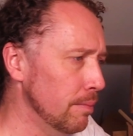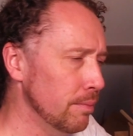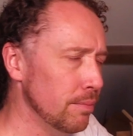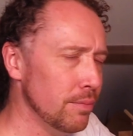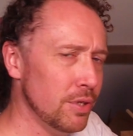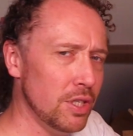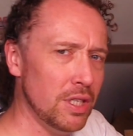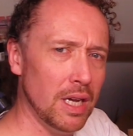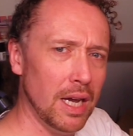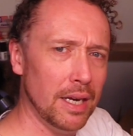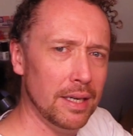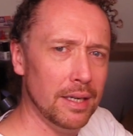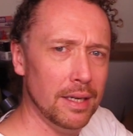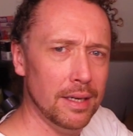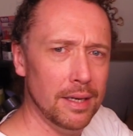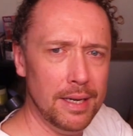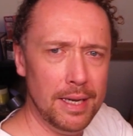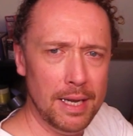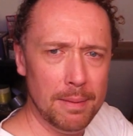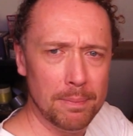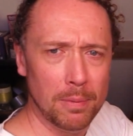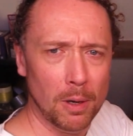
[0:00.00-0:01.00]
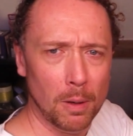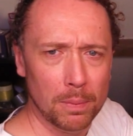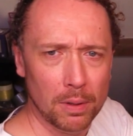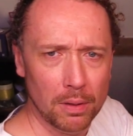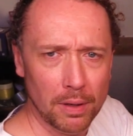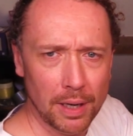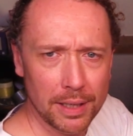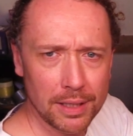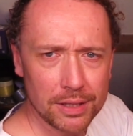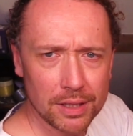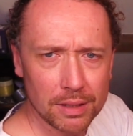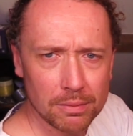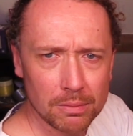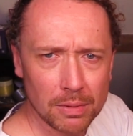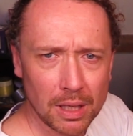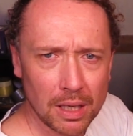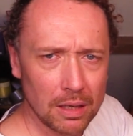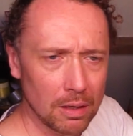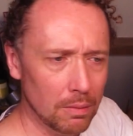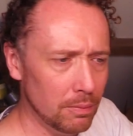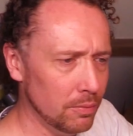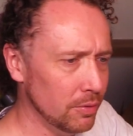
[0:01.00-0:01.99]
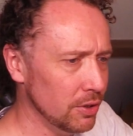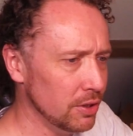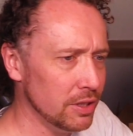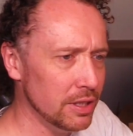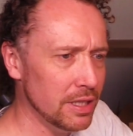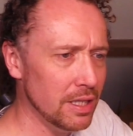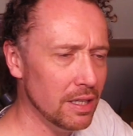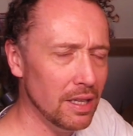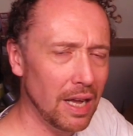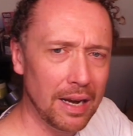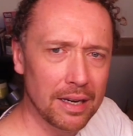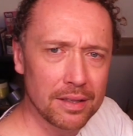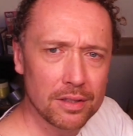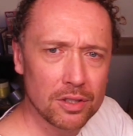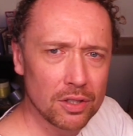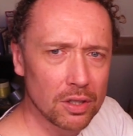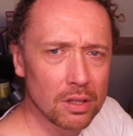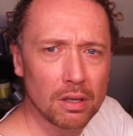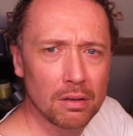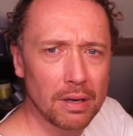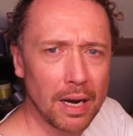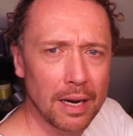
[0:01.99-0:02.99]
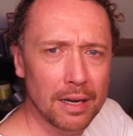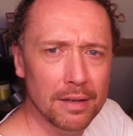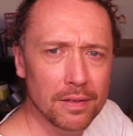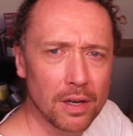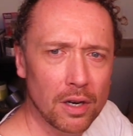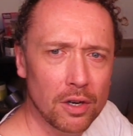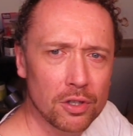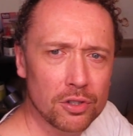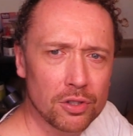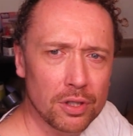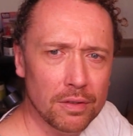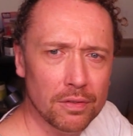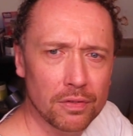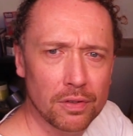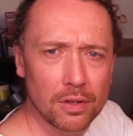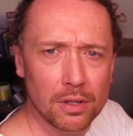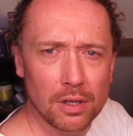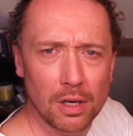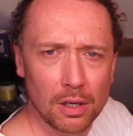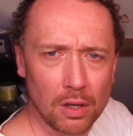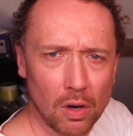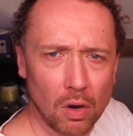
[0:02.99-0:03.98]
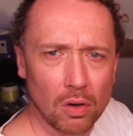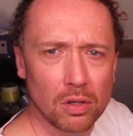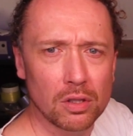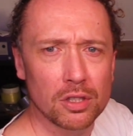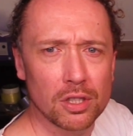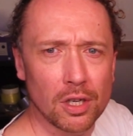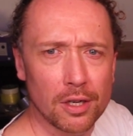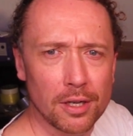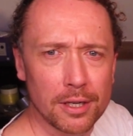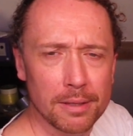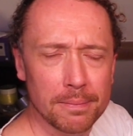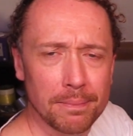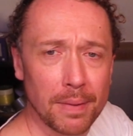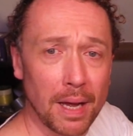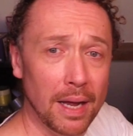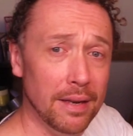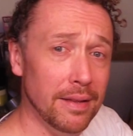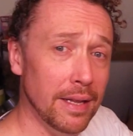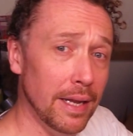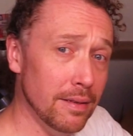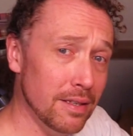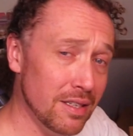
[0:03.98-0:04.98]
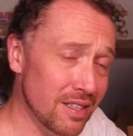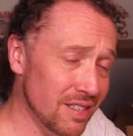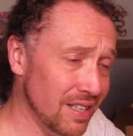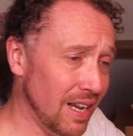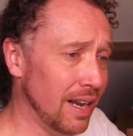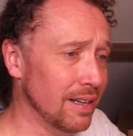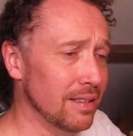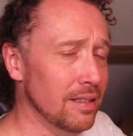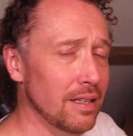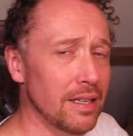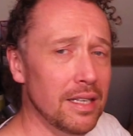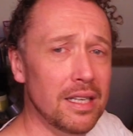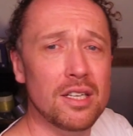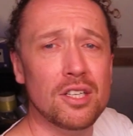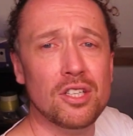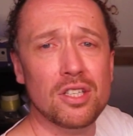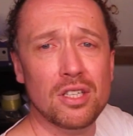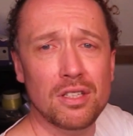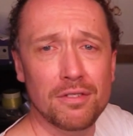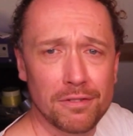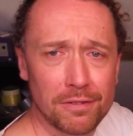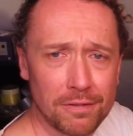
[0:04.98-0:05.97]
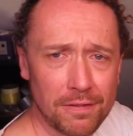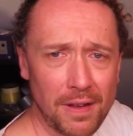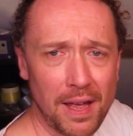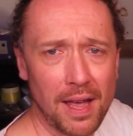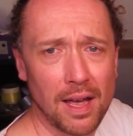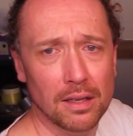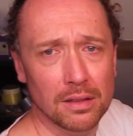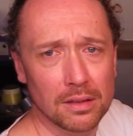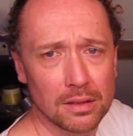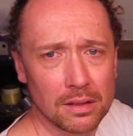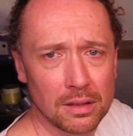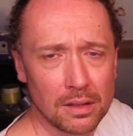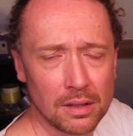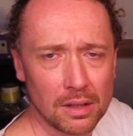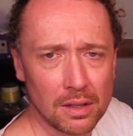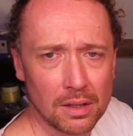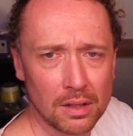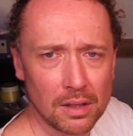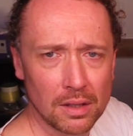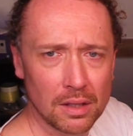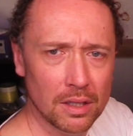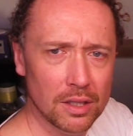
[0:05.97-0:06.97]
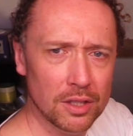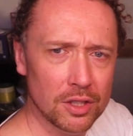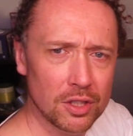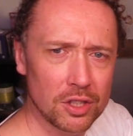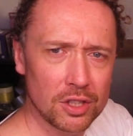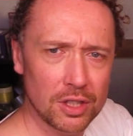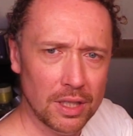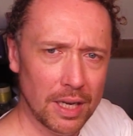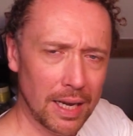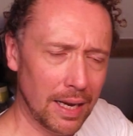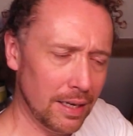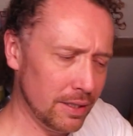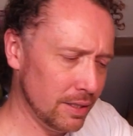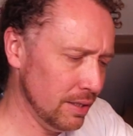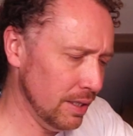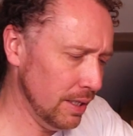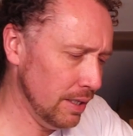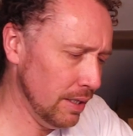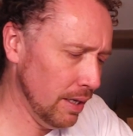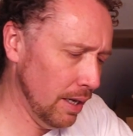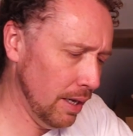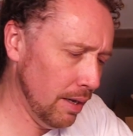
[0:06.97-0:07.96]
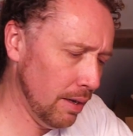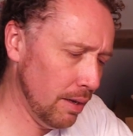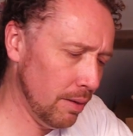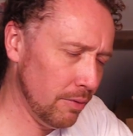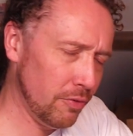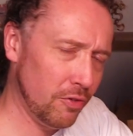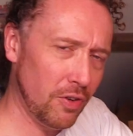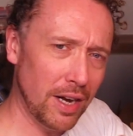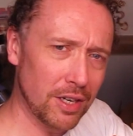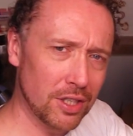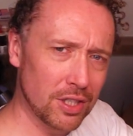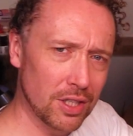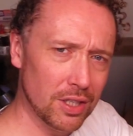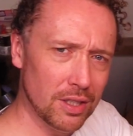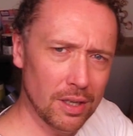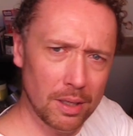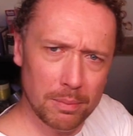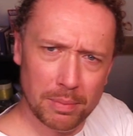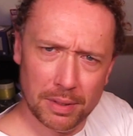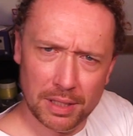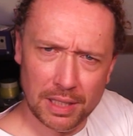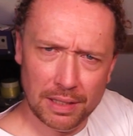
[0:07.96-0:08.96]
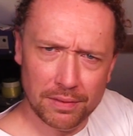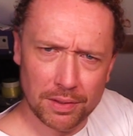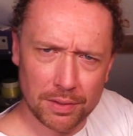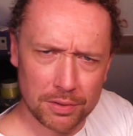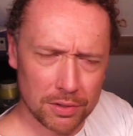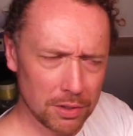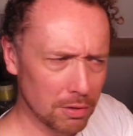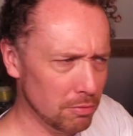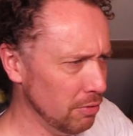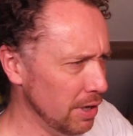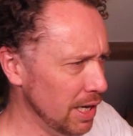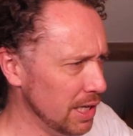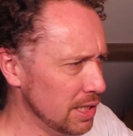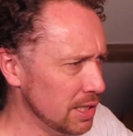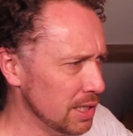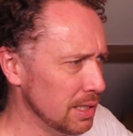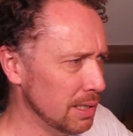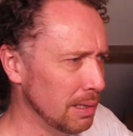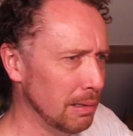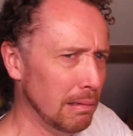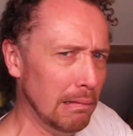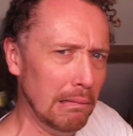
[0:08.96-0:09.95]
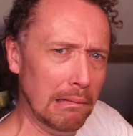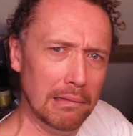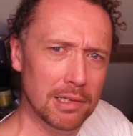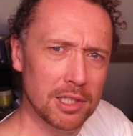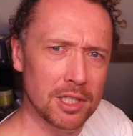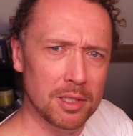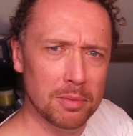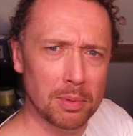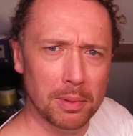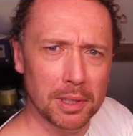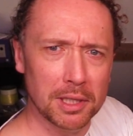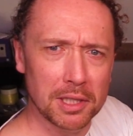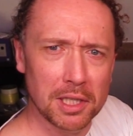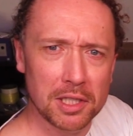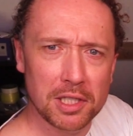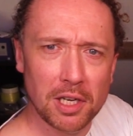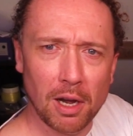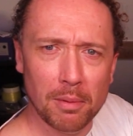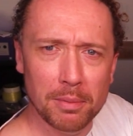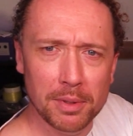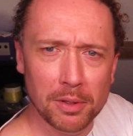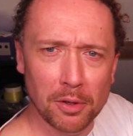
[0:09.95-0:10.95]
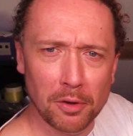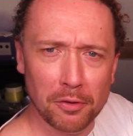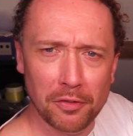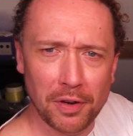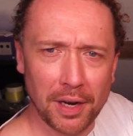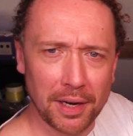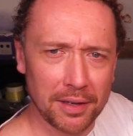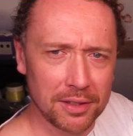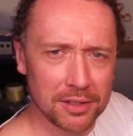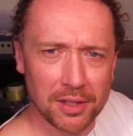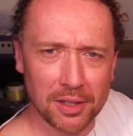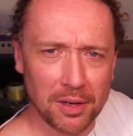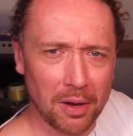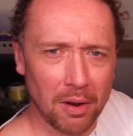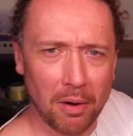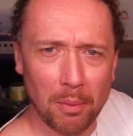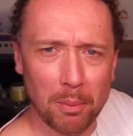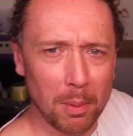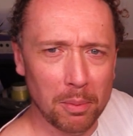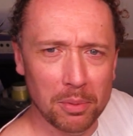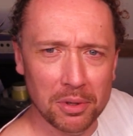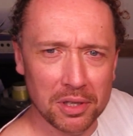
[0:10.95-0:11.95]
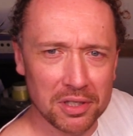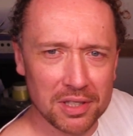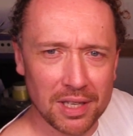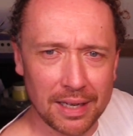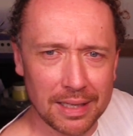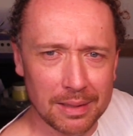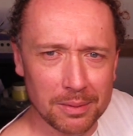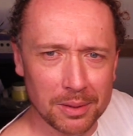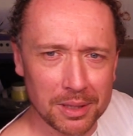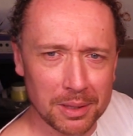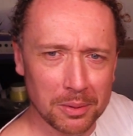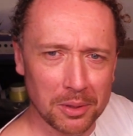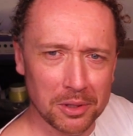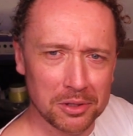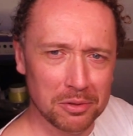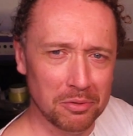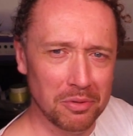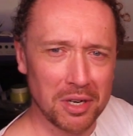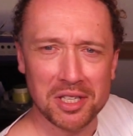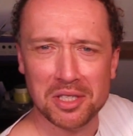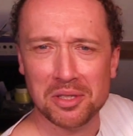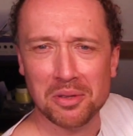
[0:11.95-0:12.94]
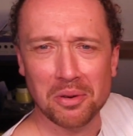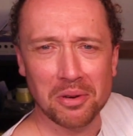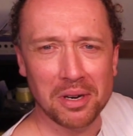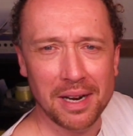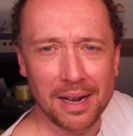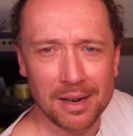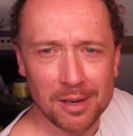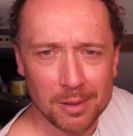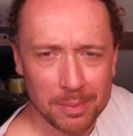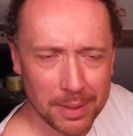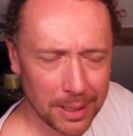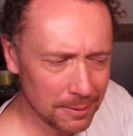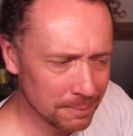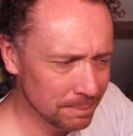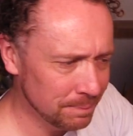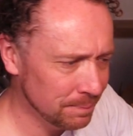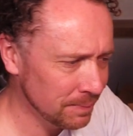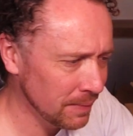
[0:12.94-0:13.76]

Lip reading: she had a hip operation. Well, obviously that took her out of archery for a long time, and then sadly she fell and she actually fractured, I believe it was a wrist. She's probably going to tell me off now because I can't remember exactly what it was, wrist or an elbow.